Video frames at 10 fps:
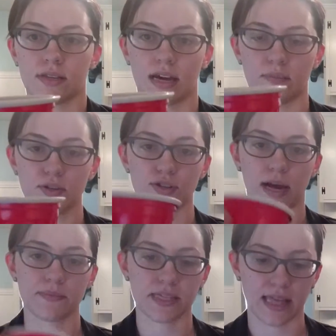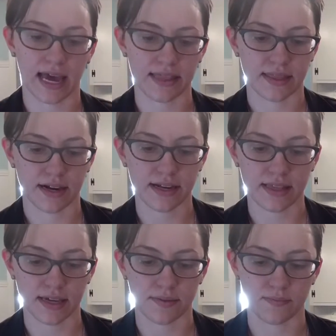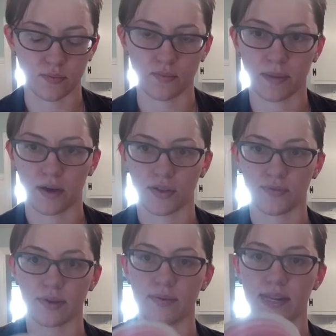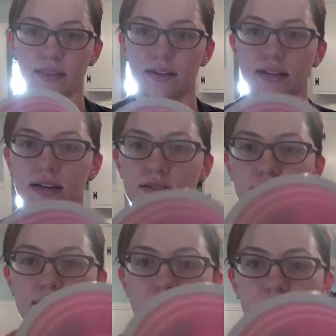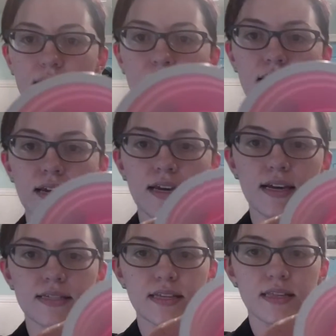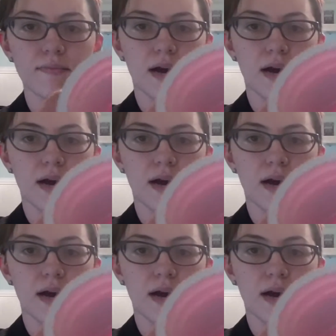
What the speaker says: couple drops of that in there. I think about 3 went in there, and as you can see, it's in the